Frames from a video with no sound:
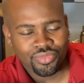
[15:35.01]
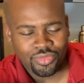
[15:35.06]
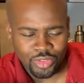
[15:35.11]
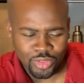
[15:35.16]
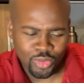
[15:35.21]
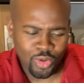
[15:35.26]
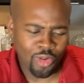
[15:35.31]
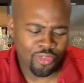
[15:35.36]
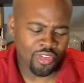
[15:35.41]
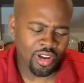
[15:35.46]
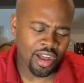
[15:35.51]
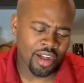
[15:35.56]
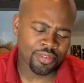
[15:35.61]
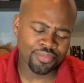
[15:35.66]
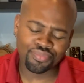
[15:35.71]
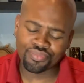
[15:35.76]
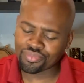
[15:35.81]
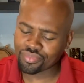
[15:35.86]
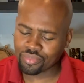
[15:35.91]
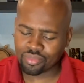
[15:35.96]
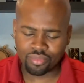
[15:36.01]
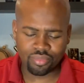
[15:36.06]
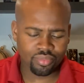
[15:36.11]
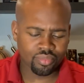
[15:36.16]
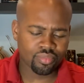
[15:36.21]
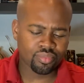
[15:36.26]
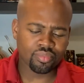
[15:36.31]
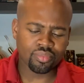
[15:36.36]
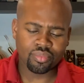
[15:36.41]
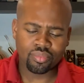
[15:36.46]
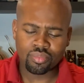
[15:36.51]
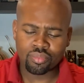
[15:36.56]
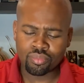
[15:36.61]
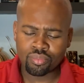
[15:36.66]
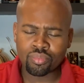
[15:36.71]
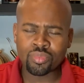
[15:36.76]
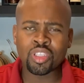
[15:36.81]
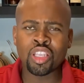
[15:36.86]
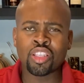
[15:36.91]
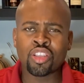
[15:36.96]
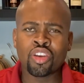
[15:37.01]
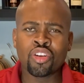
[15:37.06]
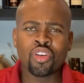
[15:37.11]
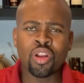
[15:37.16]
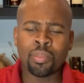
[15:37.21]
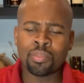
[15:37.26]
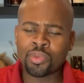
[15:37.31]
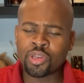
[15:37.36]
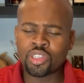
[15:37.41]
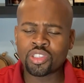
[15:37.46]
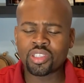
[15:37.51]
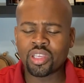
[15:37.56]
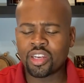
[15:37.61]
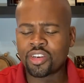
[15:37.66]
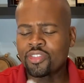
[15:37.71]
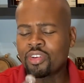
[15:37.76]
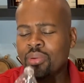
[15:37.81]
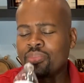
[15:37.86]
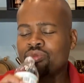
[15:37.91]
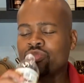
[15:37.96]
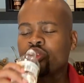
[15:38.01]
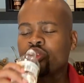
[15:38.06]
so far. Good rum, good solid rum.